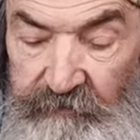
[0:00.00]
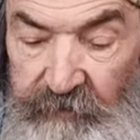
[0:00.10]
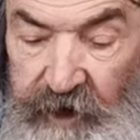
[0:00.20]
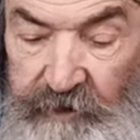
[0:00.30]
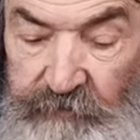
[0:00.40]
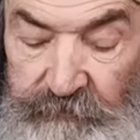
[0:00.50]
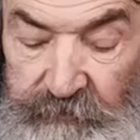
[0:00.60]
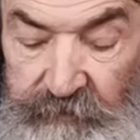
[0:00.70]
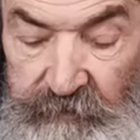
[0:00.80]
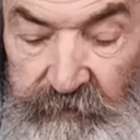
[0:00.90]
That's
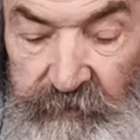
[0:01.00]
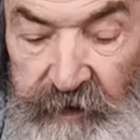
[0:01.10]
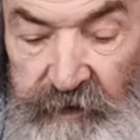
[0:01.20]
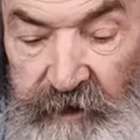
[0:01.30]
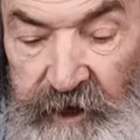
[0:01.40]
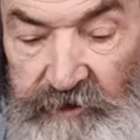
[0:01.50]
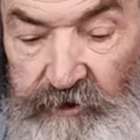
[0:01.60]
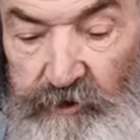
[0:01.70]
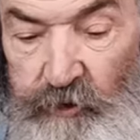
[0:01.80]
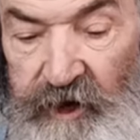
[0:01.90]

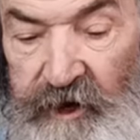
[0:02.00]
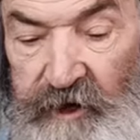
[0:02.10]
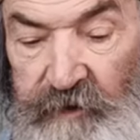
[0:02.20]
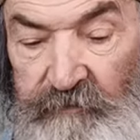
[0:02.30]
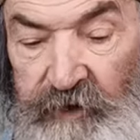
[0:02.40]
that's three.